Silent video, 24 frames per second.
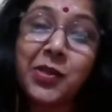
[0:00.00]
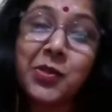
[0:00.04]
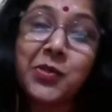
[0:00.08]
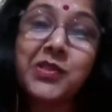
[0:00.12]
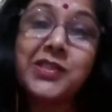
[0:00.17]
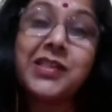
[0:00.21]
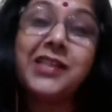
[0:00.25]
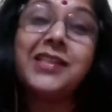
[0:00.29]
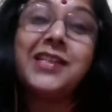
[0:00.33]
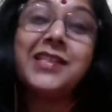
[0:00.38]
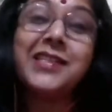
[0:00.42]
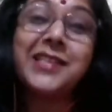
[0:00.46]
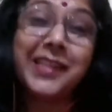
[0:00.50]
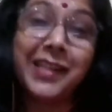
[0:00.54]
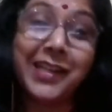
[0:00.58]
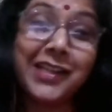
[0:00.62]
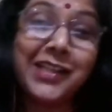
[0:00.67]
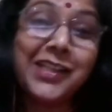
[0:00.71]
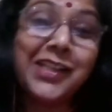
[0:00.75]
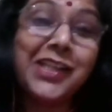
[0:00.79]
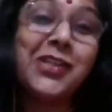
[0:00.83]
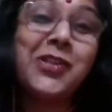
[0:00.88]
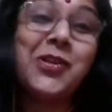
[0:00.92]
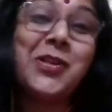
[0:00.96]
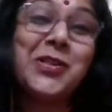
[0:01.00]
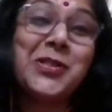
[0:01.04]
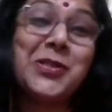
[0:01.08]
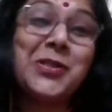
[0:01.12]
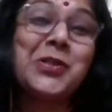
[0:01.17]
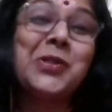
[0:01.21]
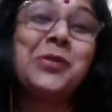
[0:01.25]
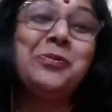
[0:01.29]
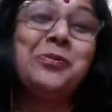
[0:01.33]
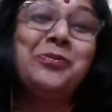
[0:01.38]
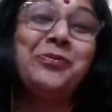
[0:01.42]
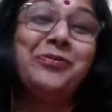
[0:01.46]
to send the second kid also
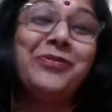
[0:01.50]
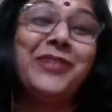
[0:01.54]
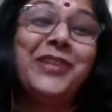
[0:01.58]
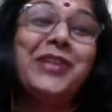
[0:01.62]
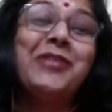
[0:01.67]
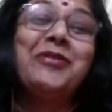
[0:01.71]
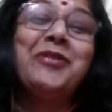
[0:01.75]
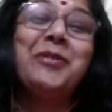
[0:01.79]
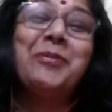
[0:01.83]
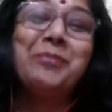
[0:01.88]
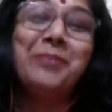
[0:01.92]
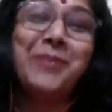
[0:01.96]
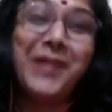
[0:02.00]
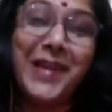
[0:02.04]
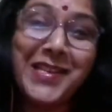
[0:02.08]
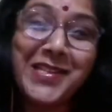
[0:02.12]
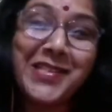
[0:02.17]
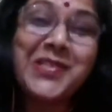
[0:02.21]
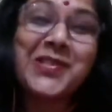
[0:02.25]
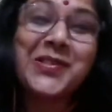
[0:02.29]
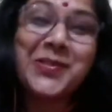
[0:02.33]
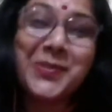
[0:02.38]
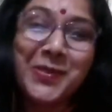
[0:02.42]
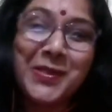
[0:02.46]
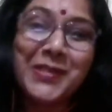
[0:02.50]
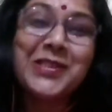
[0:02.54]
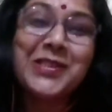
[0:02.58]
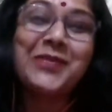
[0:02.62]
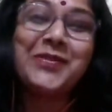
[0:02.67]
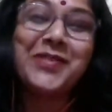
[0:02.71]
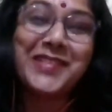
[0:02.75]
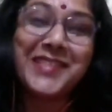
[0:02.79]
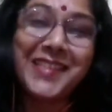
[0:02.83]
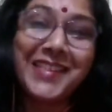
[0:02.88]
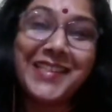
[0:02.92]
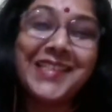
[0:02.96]
to one of the best schools of
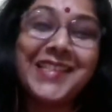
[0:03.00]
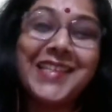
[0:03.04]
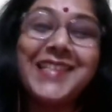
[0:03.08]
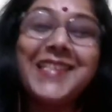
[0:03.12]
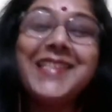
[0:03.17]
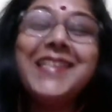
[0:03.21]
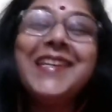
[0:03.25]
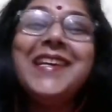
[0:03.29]
the city.